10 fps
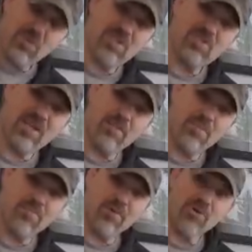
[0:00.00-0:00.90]
these type
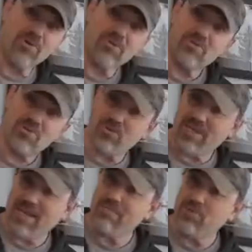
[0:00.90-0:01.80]
of burners, you
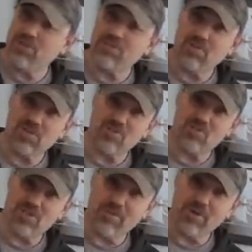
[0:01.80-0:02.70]
can put them on
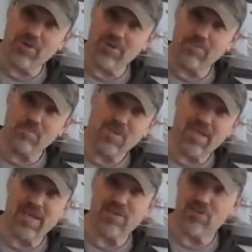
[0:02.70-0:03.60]
simmer
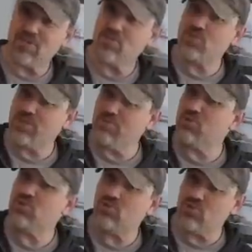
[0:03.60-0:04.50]
and you can simmer
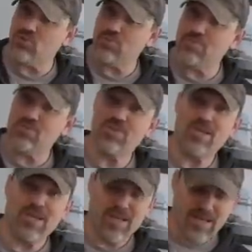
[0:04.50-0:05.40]
soups.
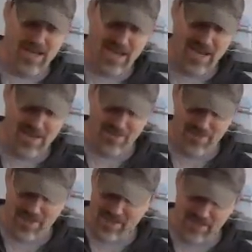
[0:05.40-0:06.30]

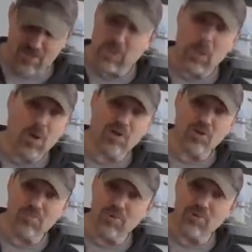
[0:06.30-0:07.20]
They have a
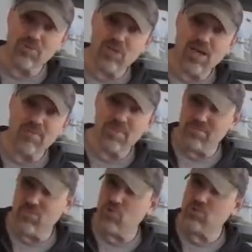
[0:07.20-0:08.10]
longer burn time
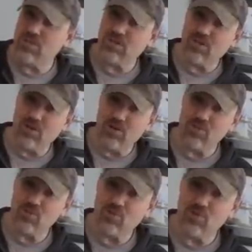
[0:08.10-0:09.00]
than most alcohol
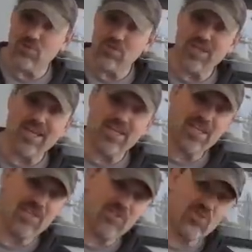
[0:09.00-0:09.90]
stoves, and you
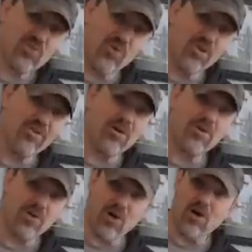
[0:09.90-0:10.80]
can store your
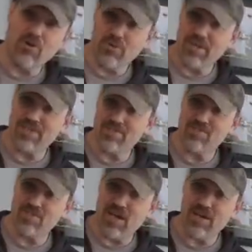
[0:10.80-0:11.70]
alcohol right
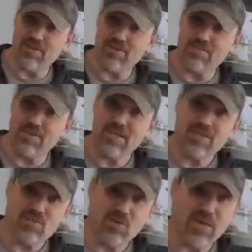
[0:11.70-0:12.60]
inside of them.
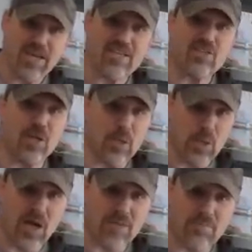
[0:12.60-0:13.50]
So it has a
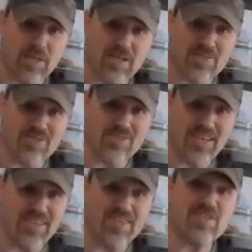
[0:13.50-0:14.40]
lot of pluses,
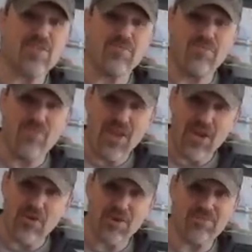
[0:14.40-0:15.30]
and this is
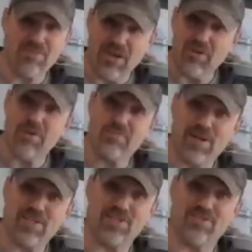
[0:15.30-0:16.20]
very, very
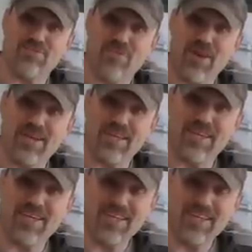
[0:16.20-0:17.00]
budget friendly.